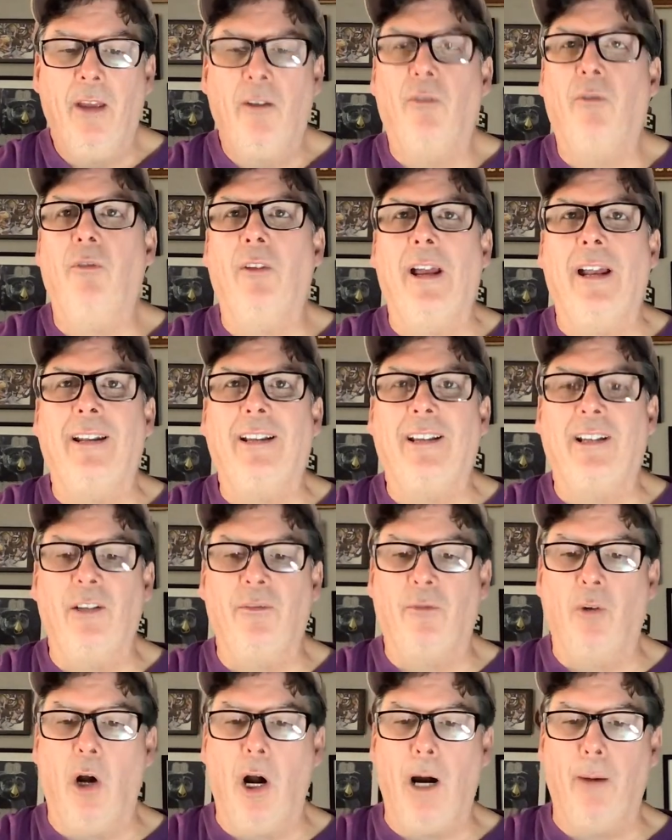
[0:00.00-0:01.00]

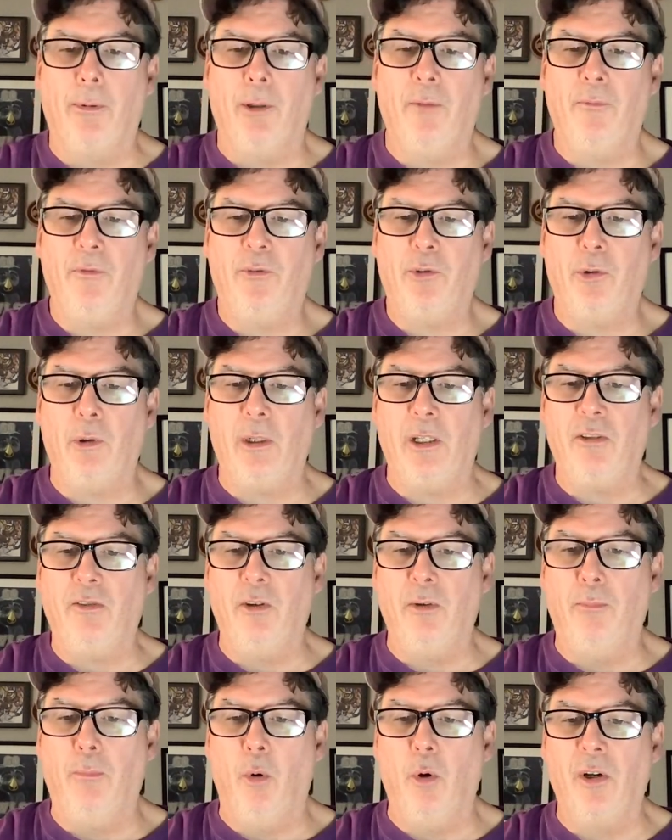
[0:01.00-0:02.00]
Flanagan for Auburn,
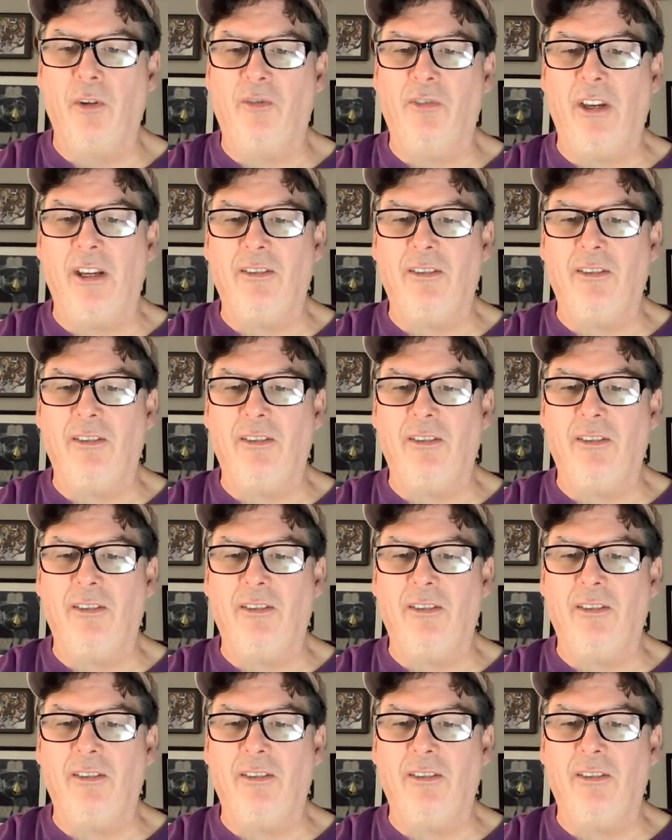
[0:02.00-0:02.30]
22 points.